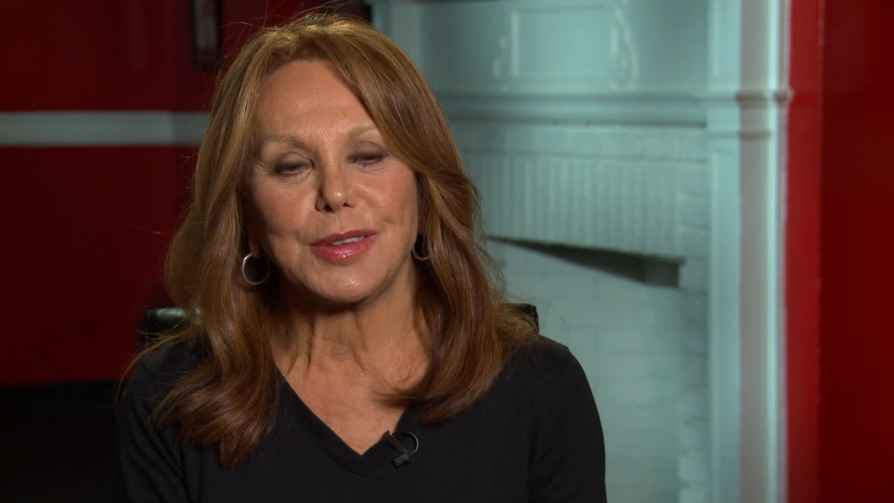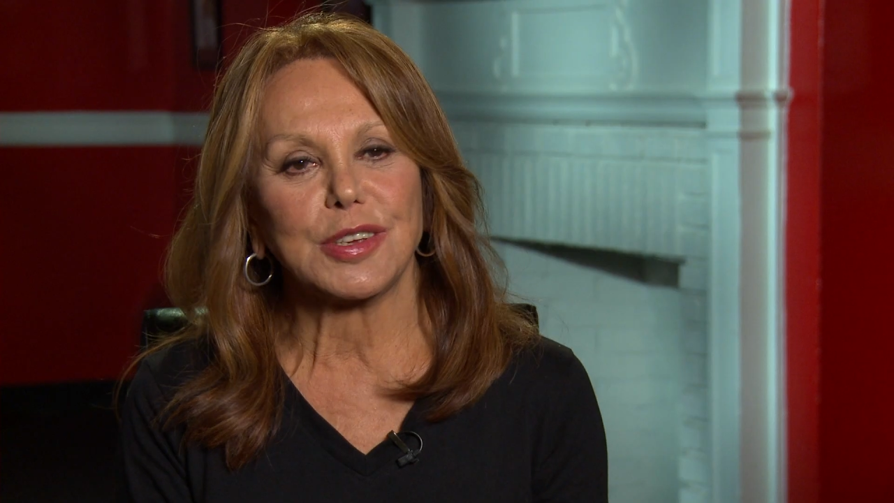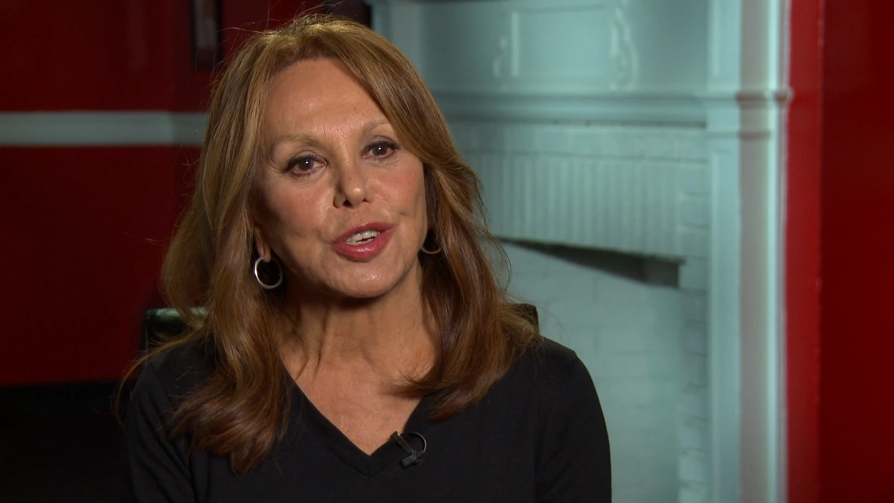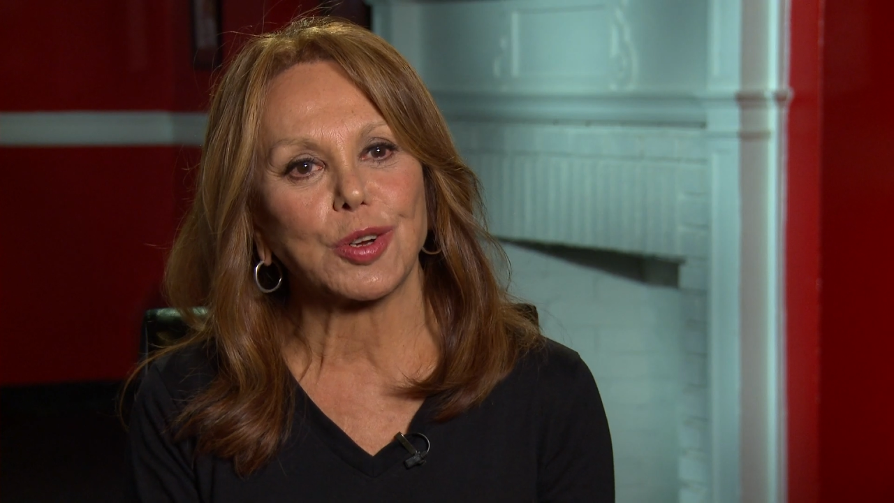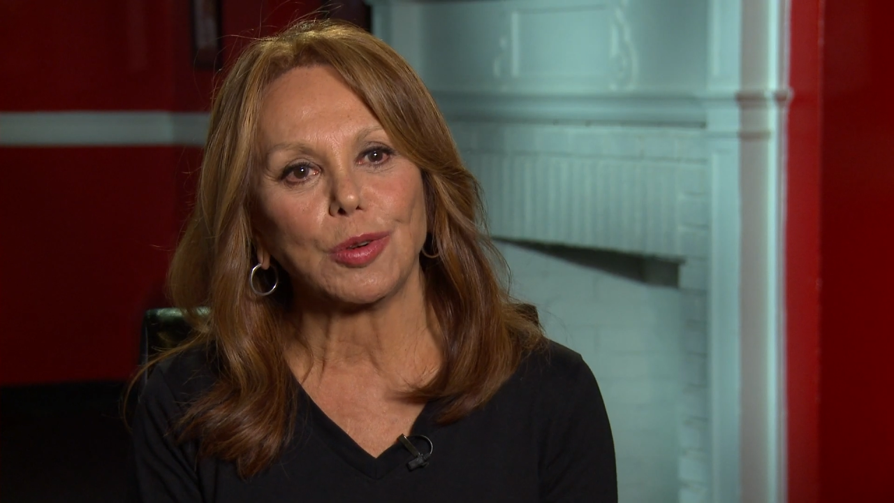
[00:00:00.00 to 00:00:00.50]

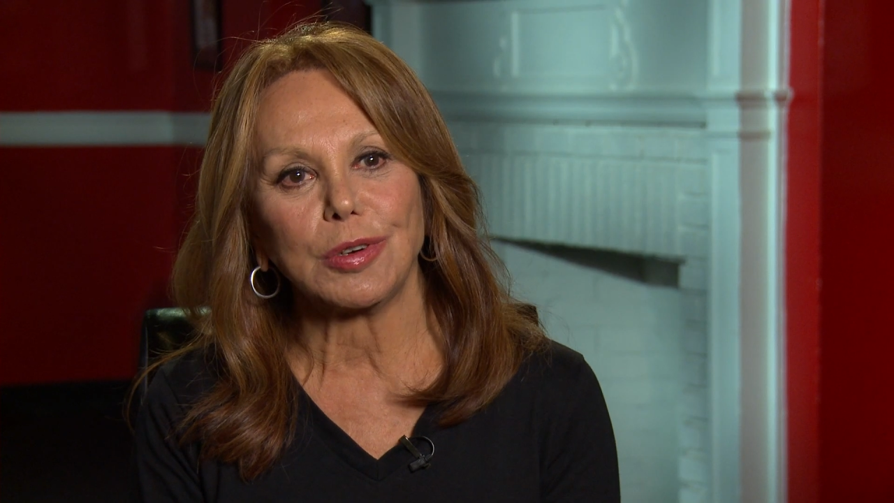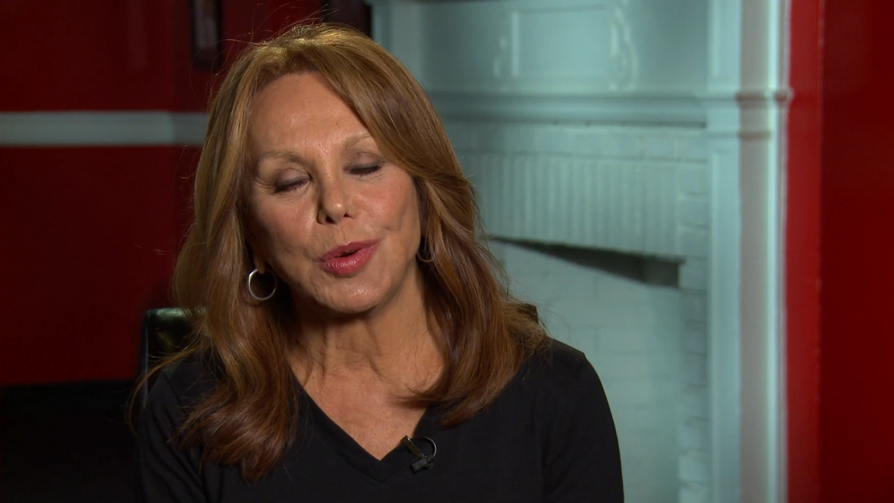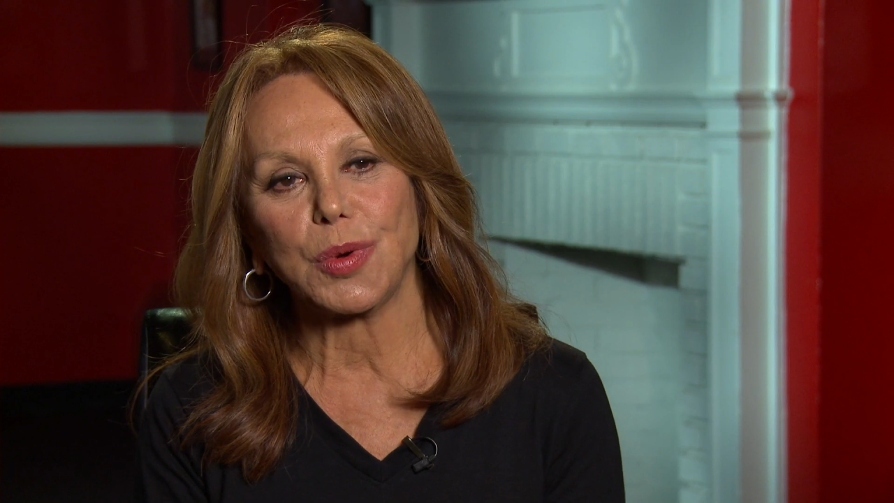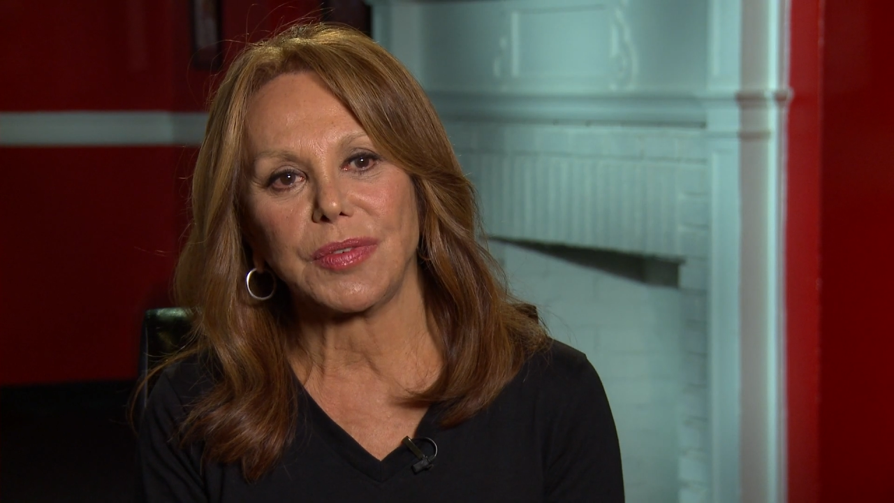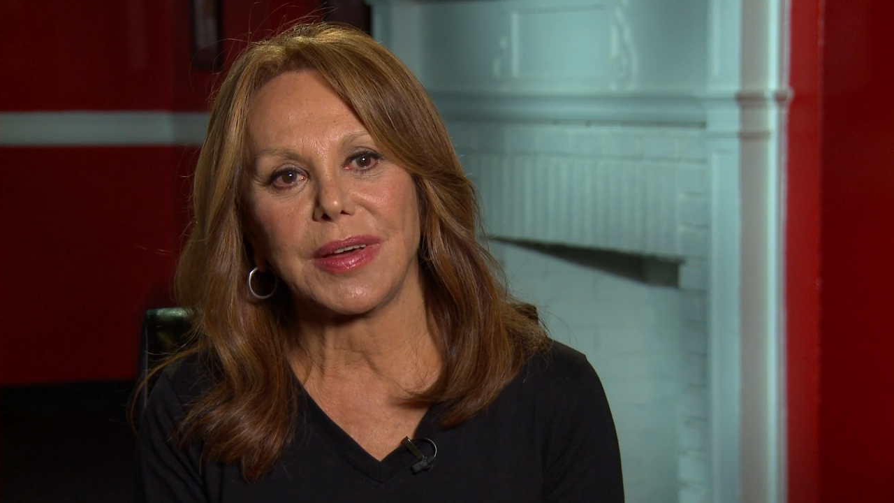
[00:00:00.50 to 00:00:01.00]
these children
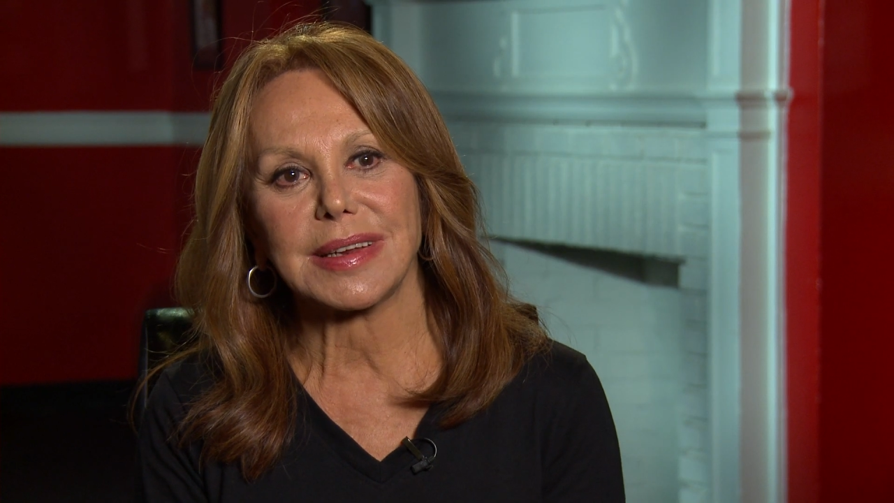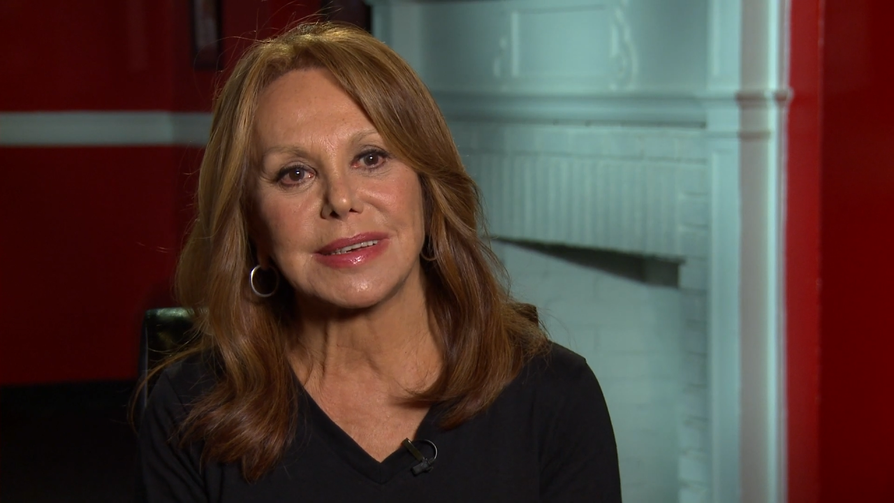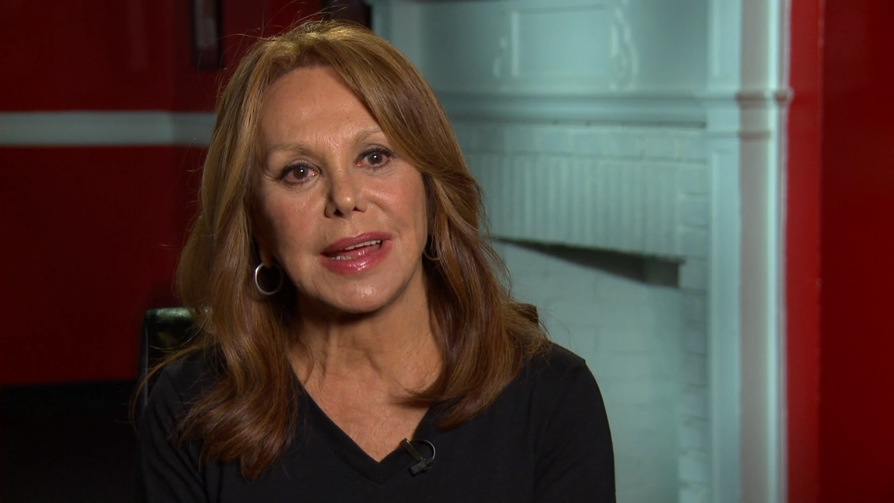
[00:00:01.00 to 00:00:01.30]
who would have had a